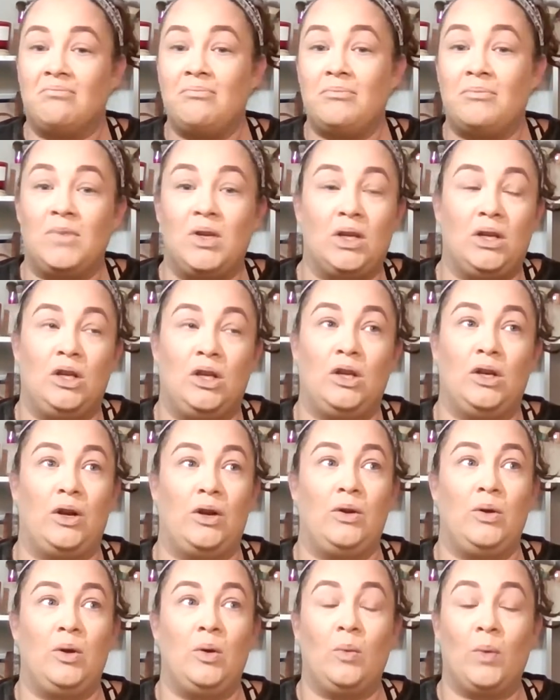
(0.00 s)

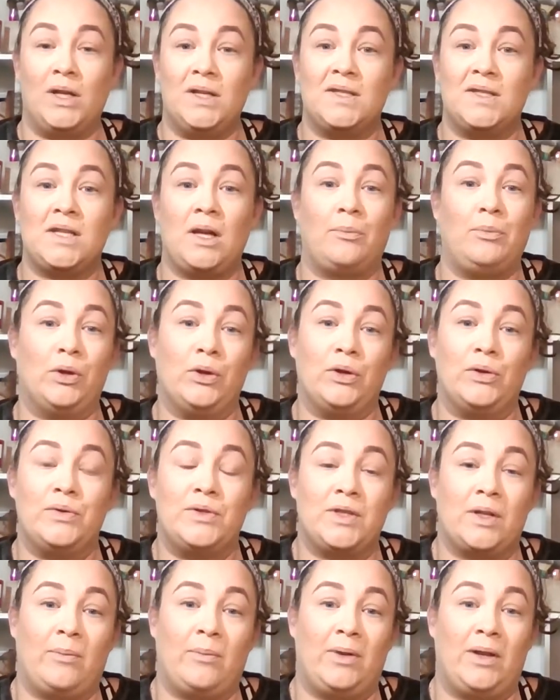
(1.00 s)
You win some, you lose
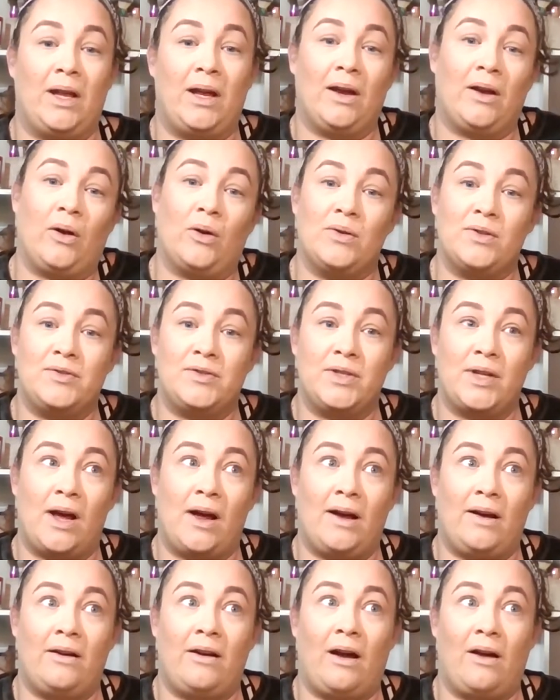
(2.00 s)
some, and that goes,
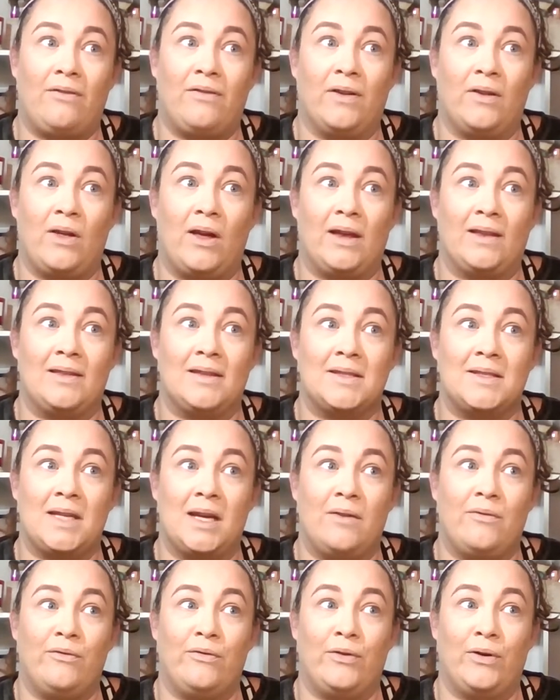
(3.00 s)
I feel like, the
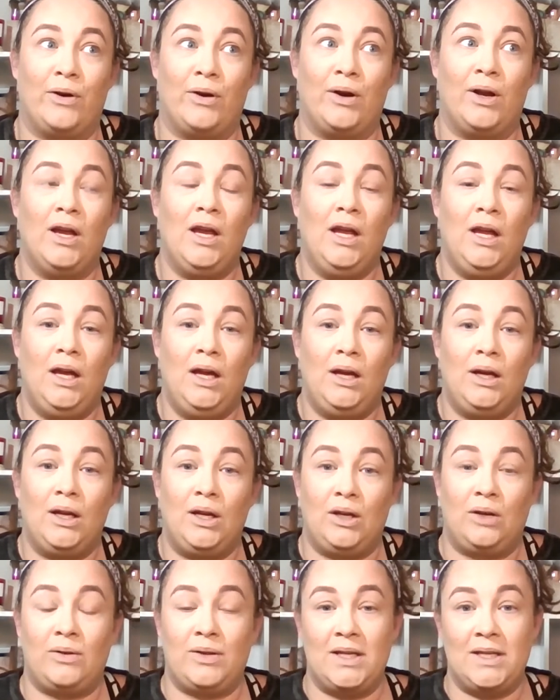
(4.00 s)
same for,
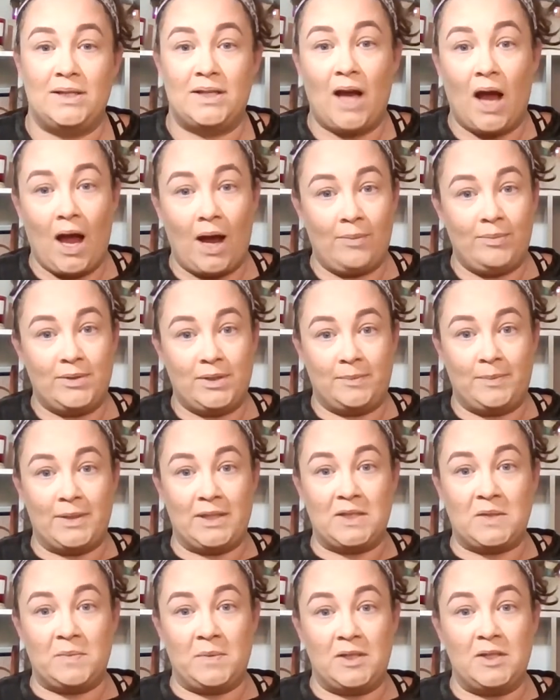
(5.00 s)
these hyped up
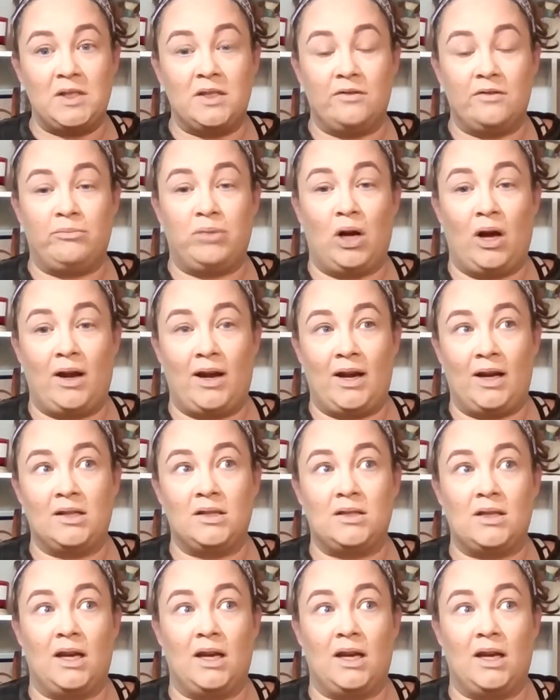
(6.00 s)
expensive products.